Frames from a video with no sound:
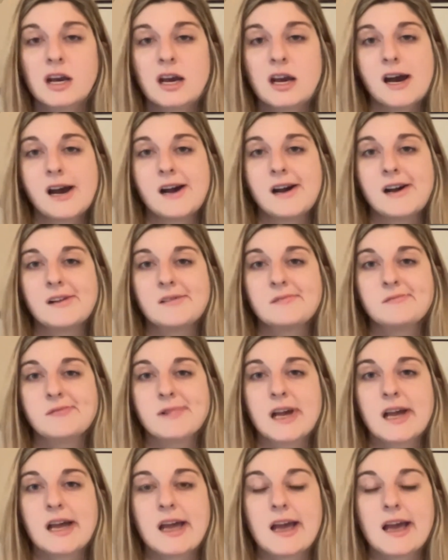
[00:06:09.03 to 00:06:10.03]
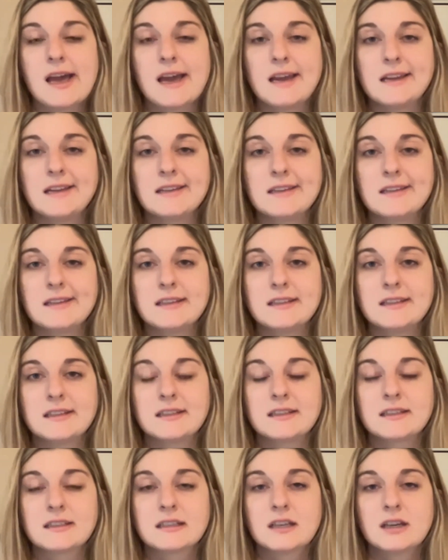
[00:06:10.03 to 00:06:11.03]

Um, and